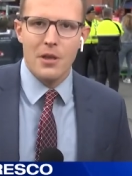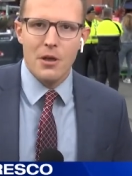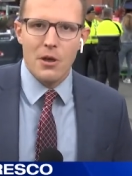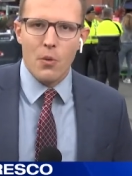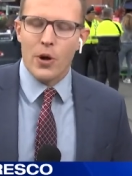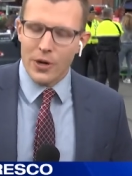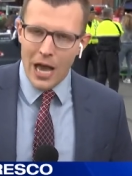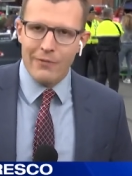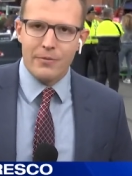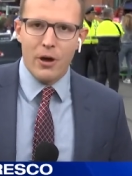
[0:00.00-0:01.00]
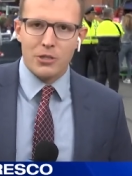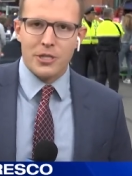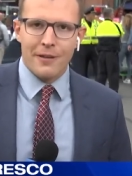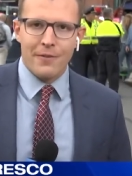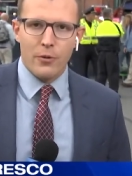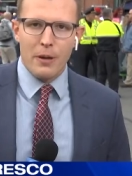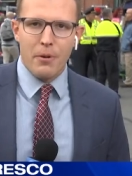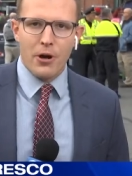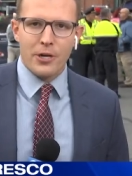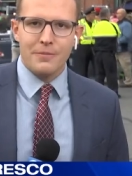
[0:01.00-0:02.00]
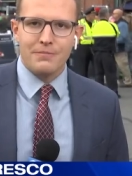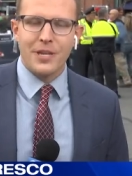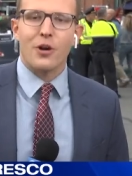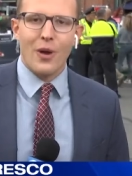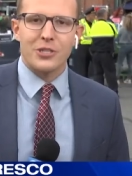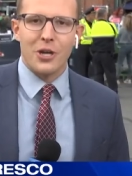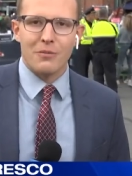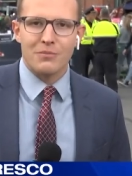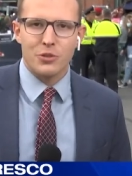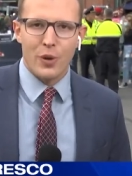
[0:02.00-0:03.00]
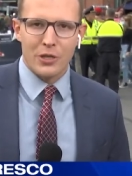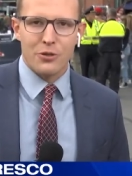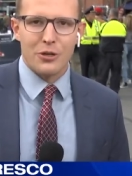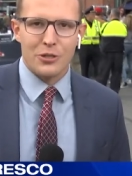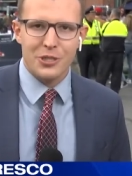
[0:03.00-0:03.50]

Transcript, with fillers: We are live in Boston at Fenway Park. Nick Oresco, 22 News.